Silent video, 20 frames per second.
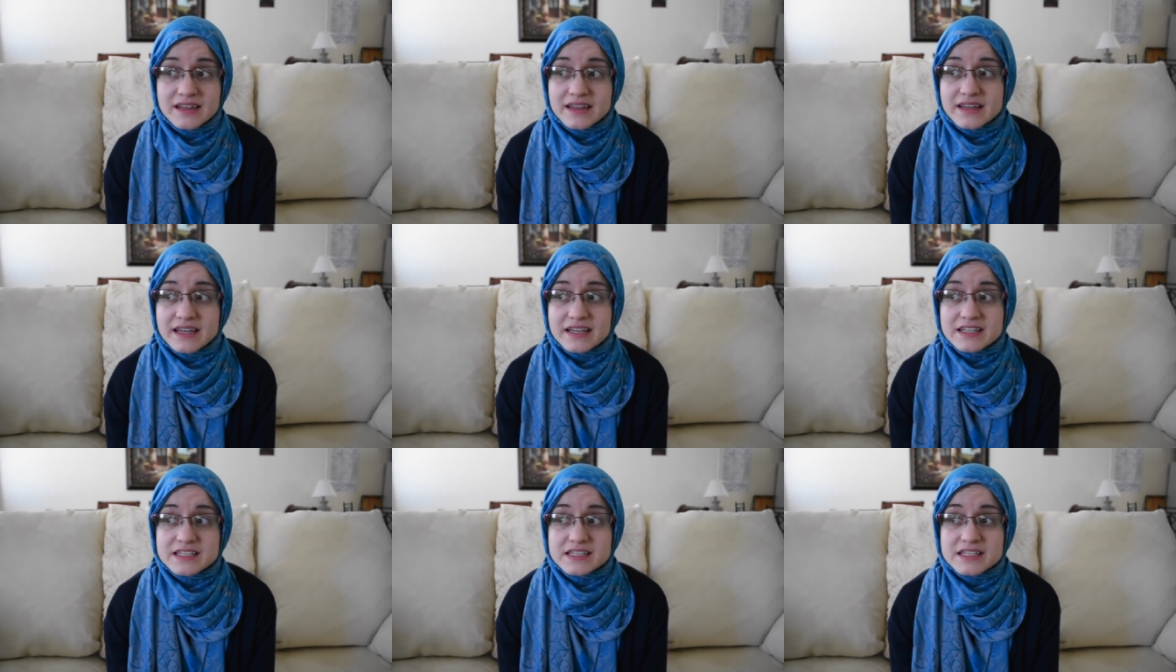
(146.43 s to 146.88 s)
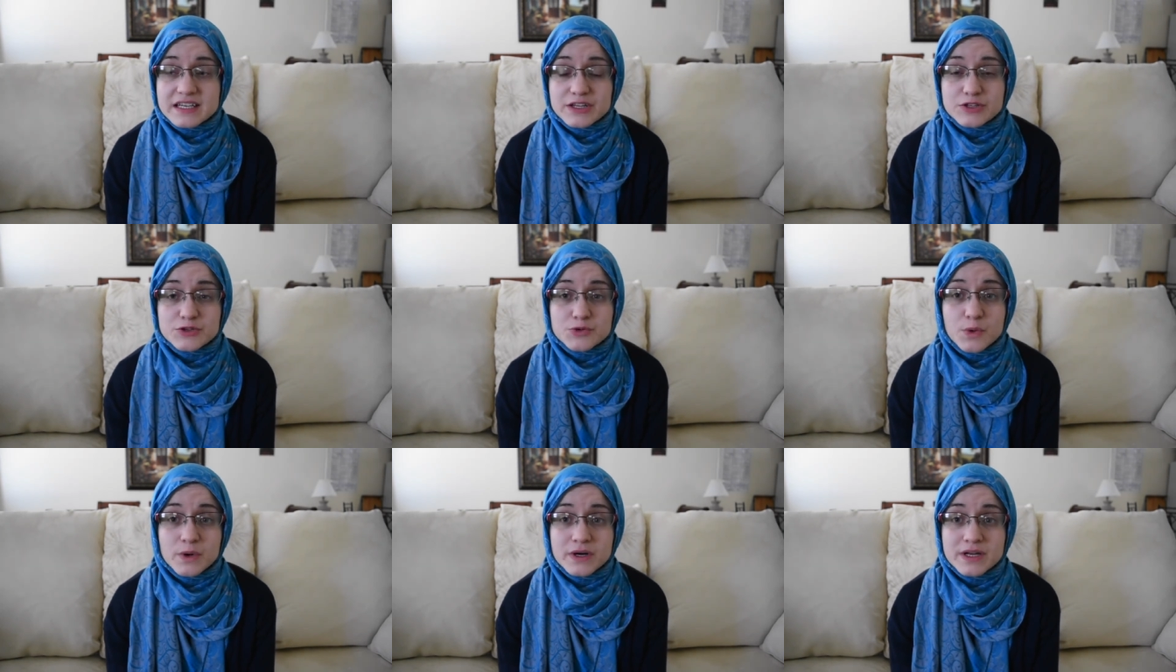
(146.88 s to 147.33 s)
That's
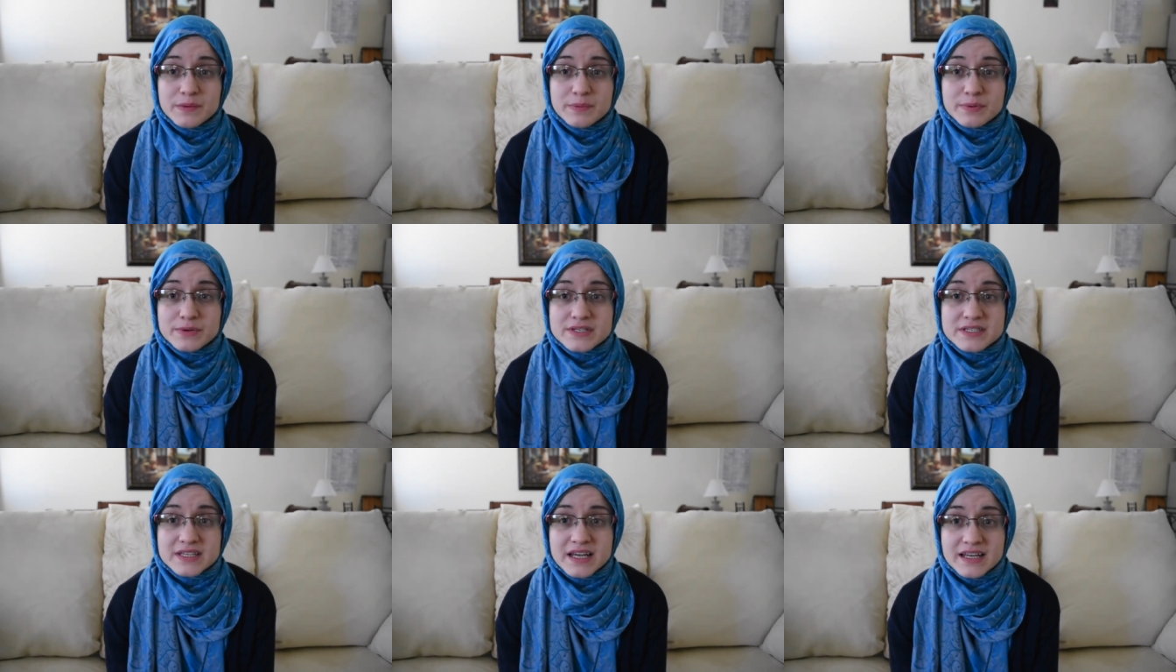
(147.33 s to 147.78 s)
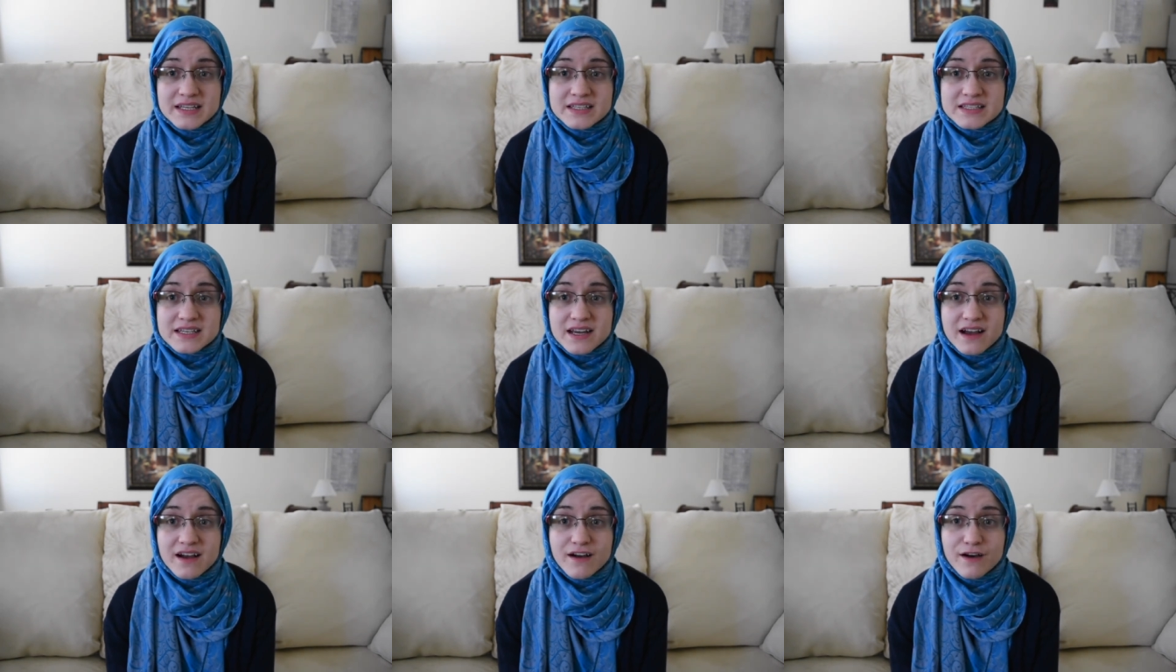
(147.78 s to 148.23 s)
like
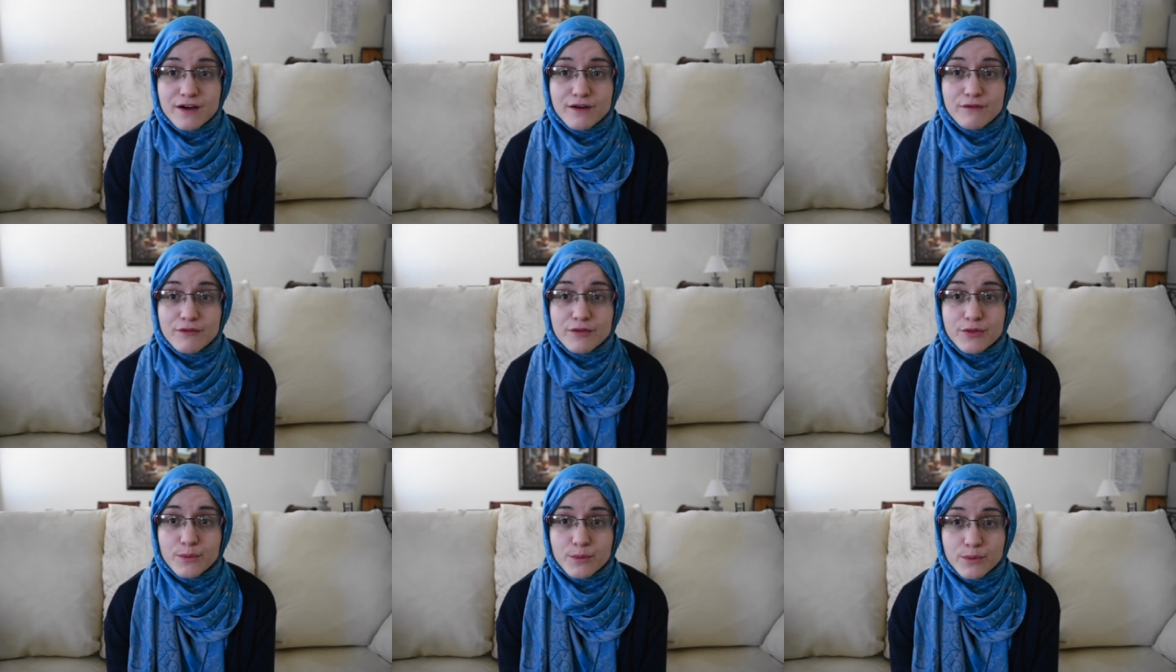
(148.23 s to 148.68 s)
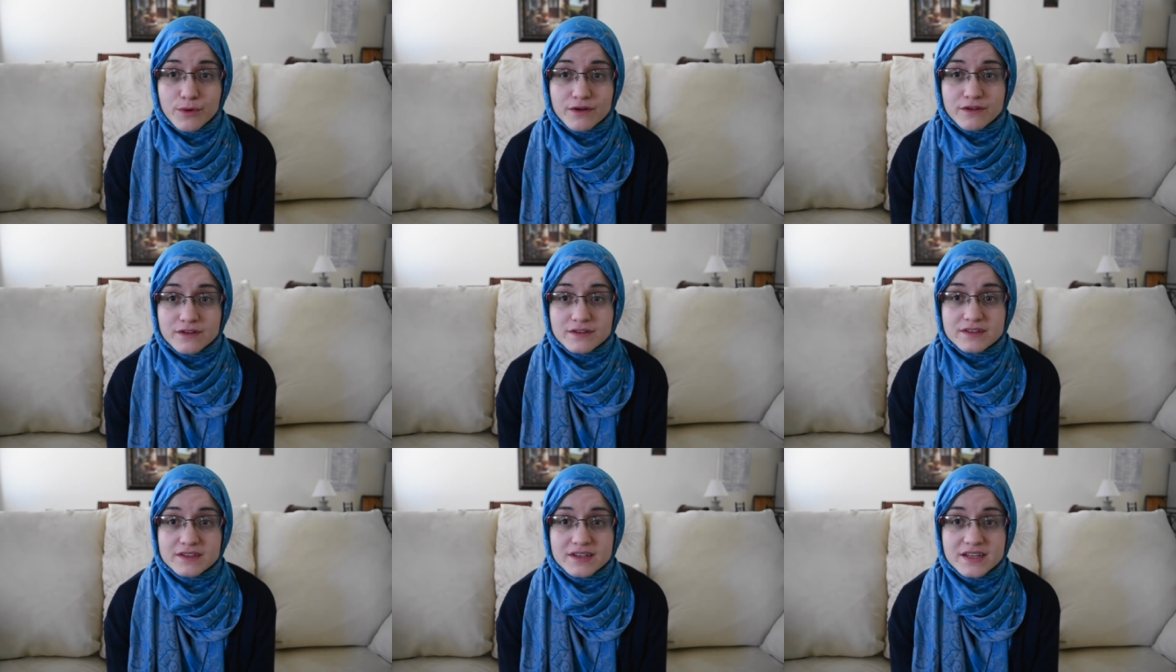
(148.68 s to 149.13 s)
20% of the
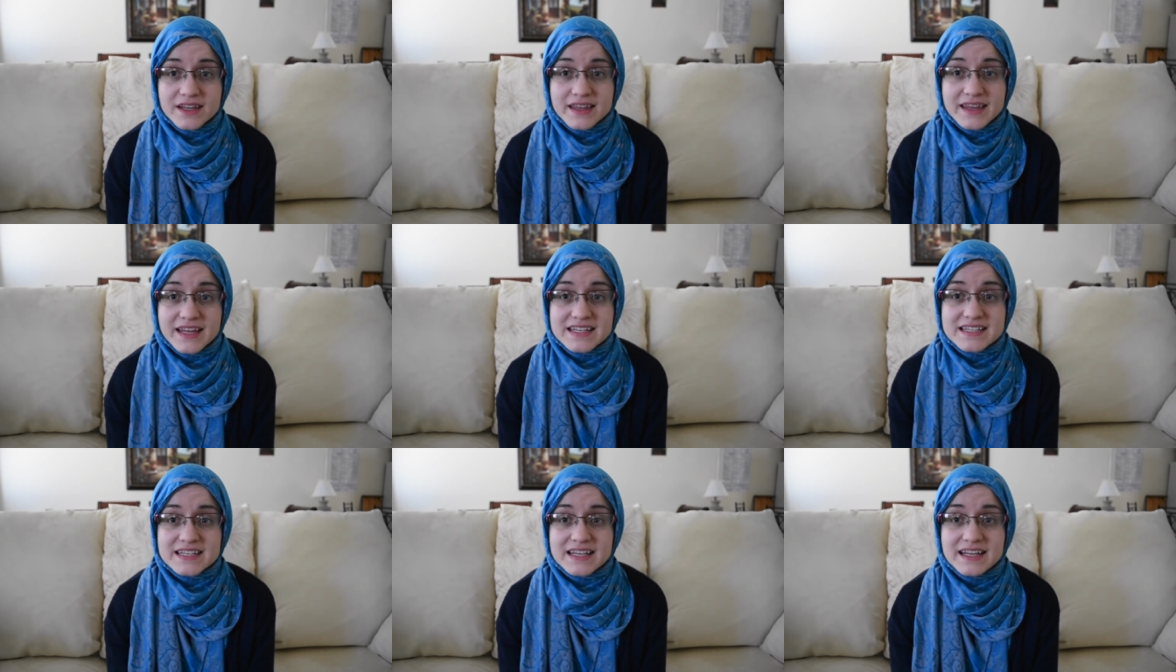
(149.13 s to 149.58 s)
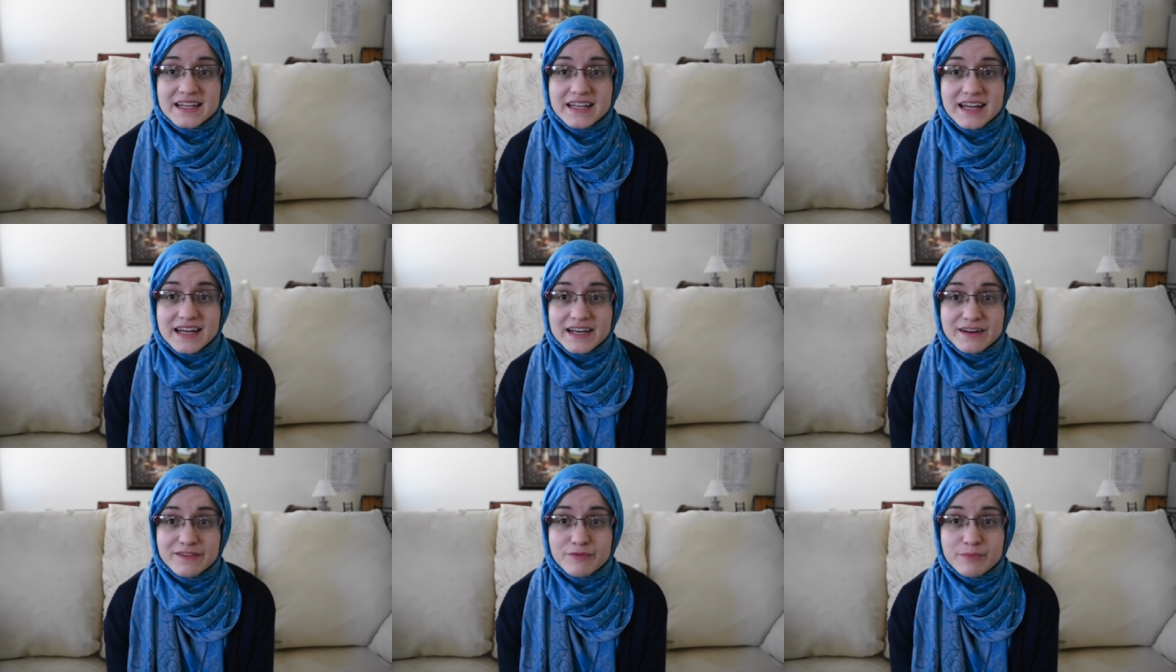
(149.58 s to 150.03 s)
world. That's a
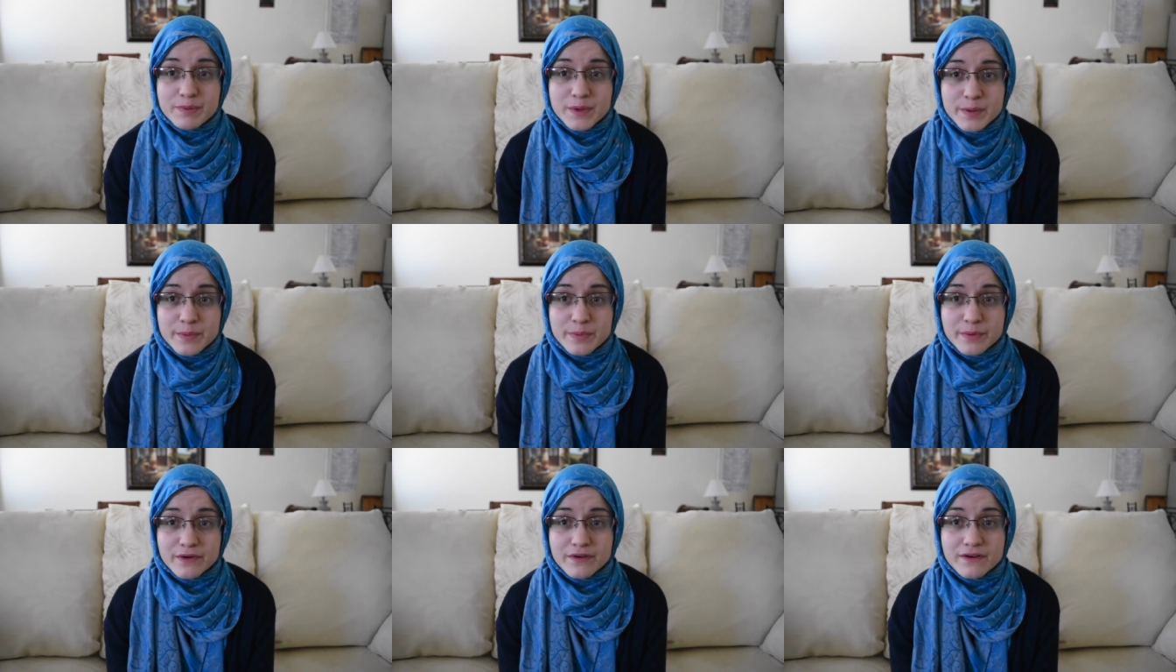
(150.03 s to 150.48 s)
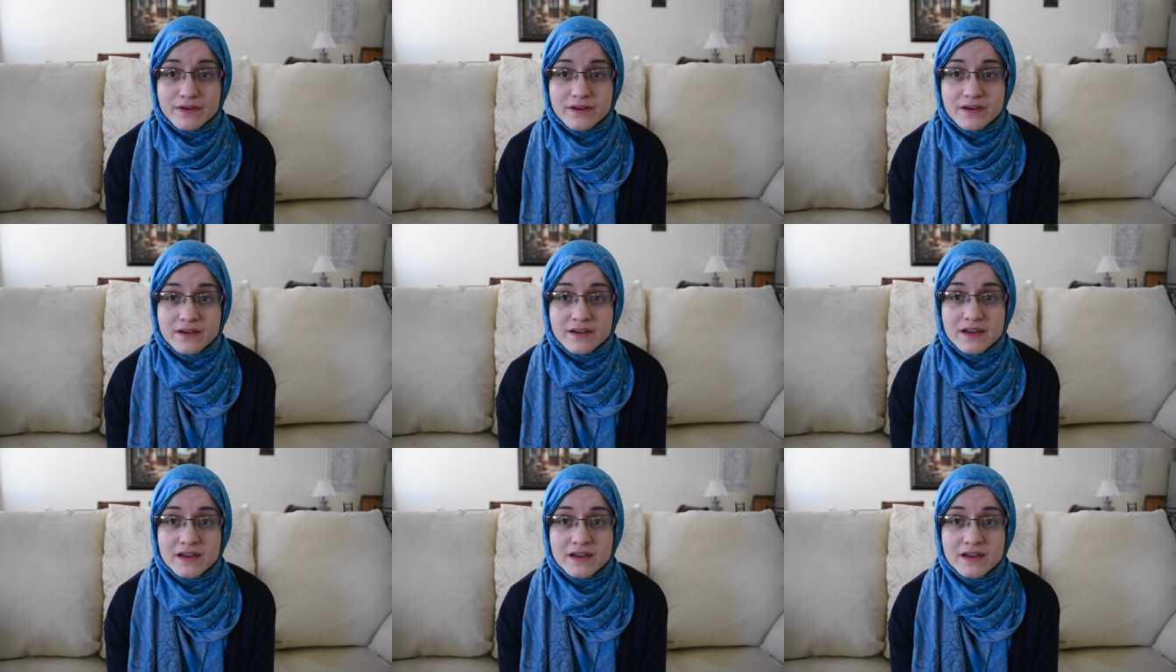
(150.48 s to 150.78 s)
lot of people.